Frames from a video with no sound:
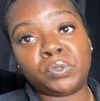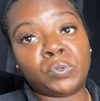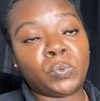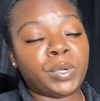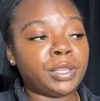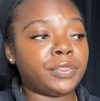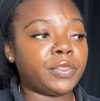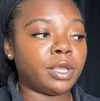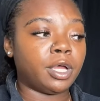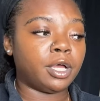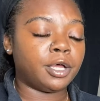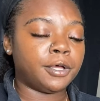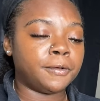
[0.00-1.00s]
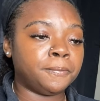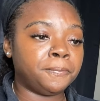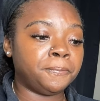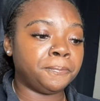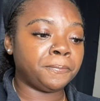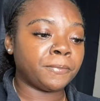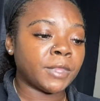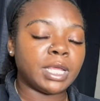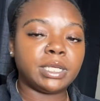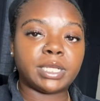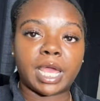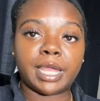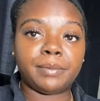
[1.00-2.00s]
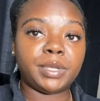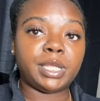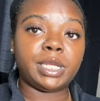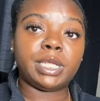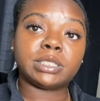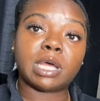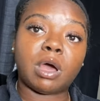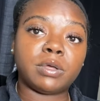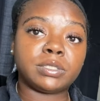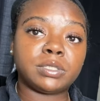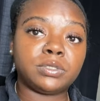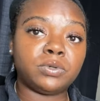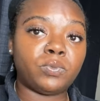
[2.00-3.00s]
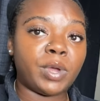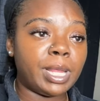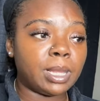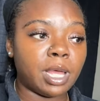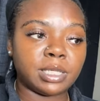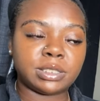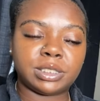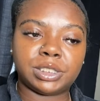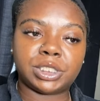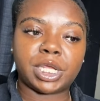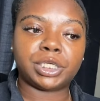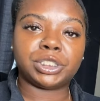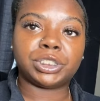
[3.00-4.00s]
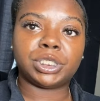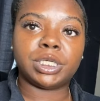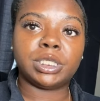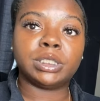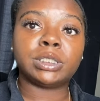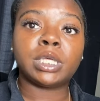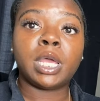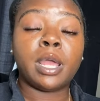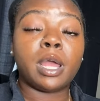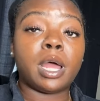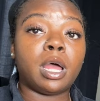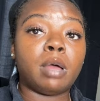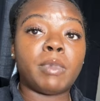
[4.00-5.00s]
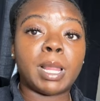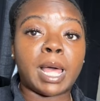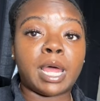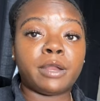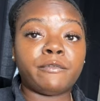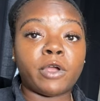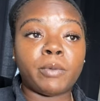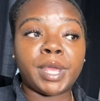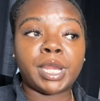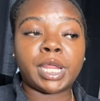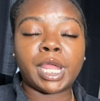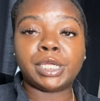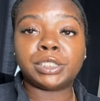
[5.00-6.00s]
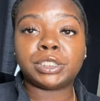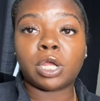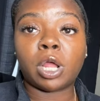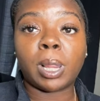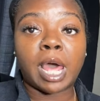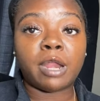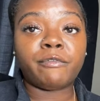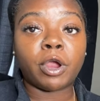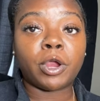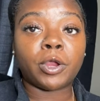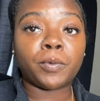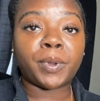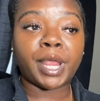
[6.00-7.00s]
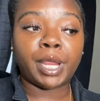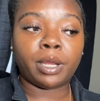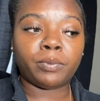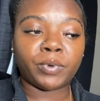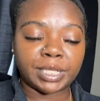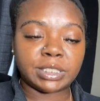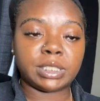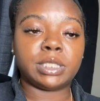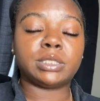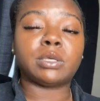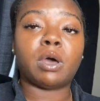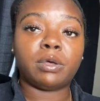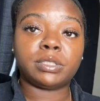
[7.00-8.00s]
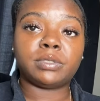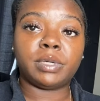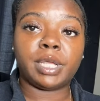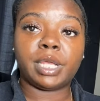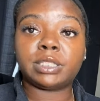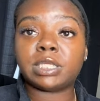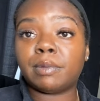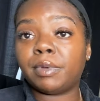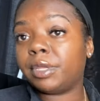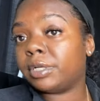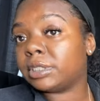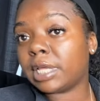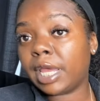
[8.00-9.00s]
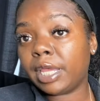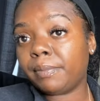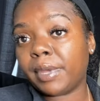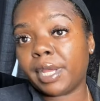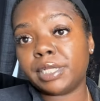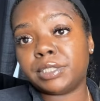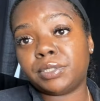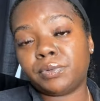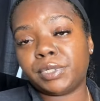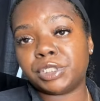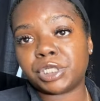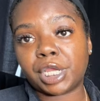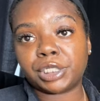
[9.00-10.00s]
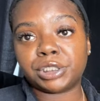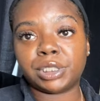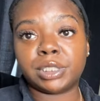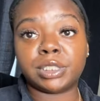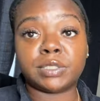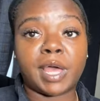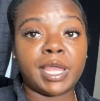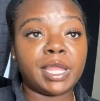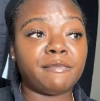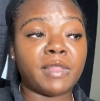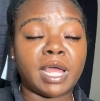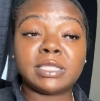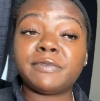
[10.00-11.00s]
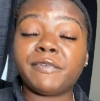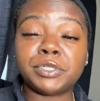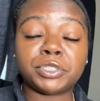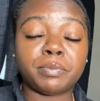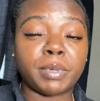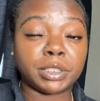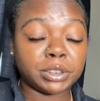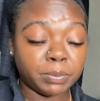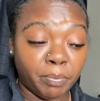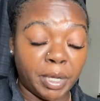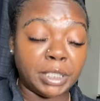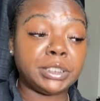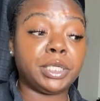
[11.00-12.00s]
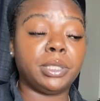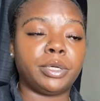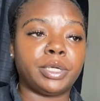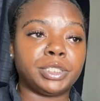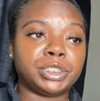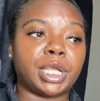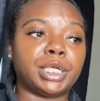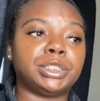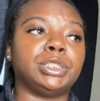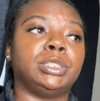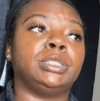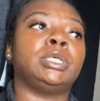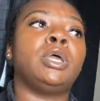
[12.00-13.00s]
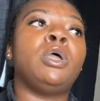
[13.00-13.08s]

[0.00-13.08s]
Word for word: with um, diabetes. I also do weight loss injections. Um, a lot of our medication, a lot of our residents also get some of their psych meds through injections. So I give lots of intramuscular injections